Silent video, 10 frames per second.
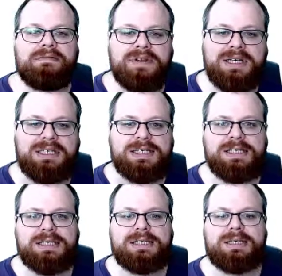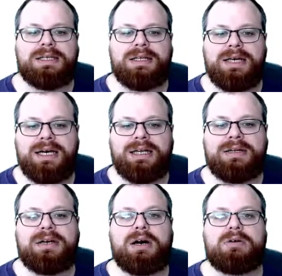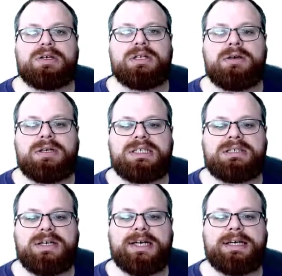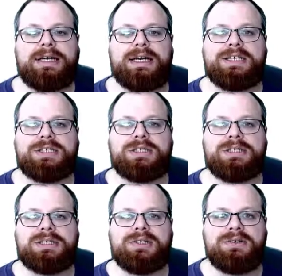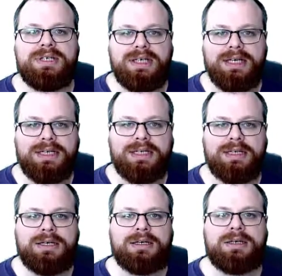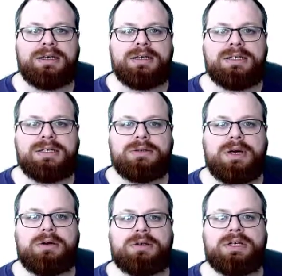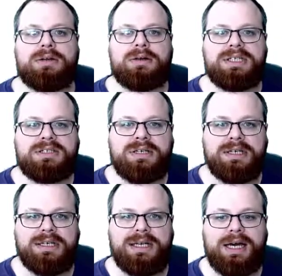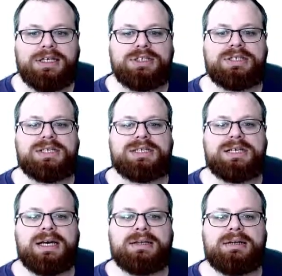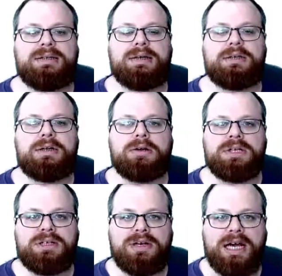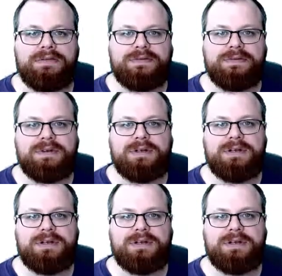we have this, then our Delaunay triangulation is unique. So our Delaunay triangulation is exactly the Delaunay graph.